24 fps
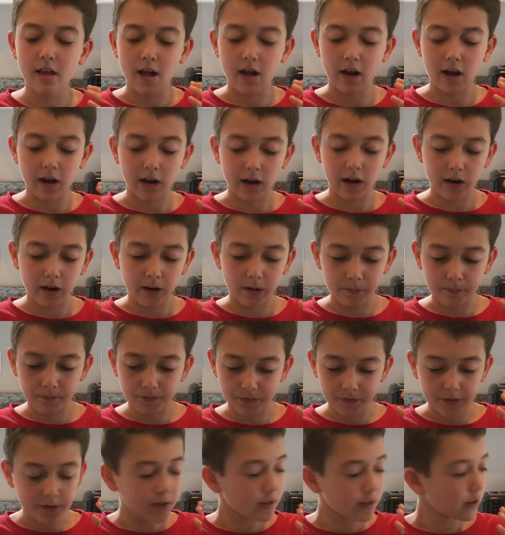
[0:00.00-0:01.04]

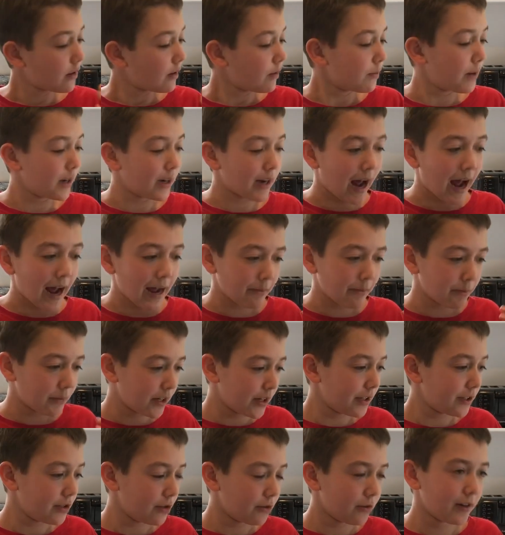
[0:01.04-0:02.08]
but I'm
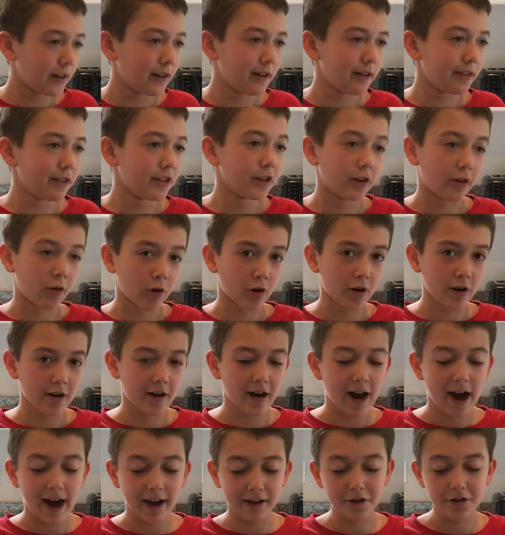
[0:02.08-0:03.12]
gonna do it in the order
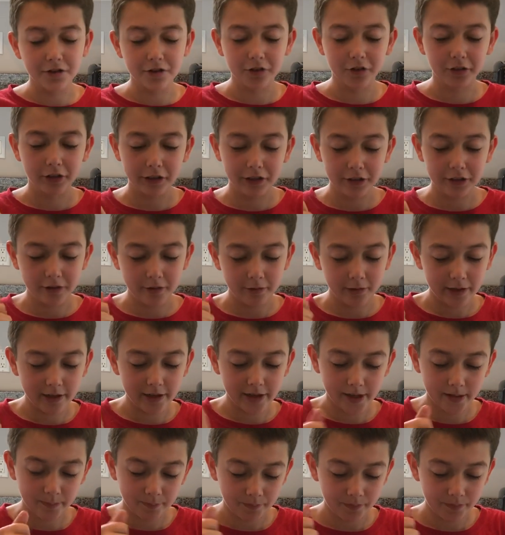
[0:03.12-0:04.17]
I usually do it
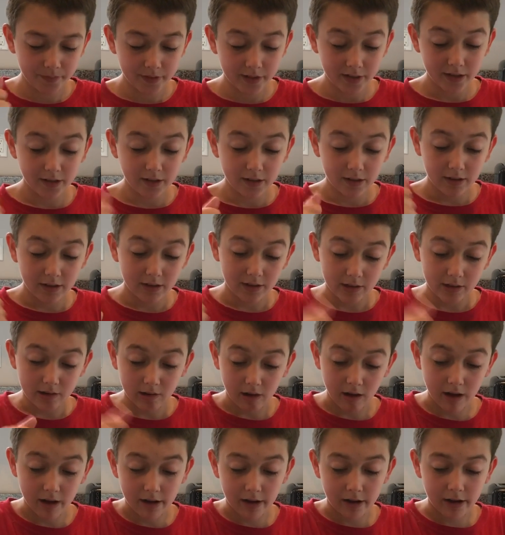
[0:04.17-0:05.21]

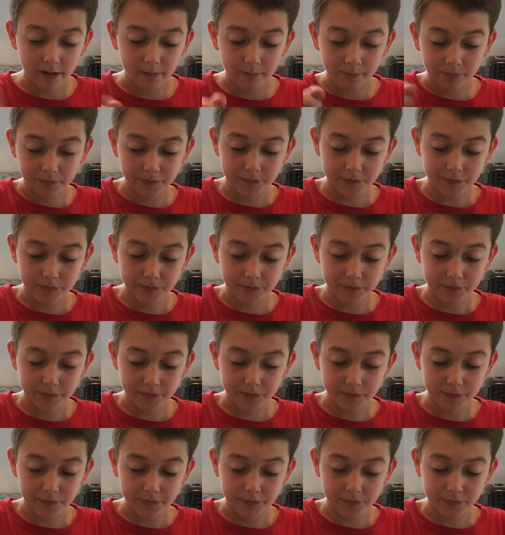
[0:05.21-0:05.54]
in.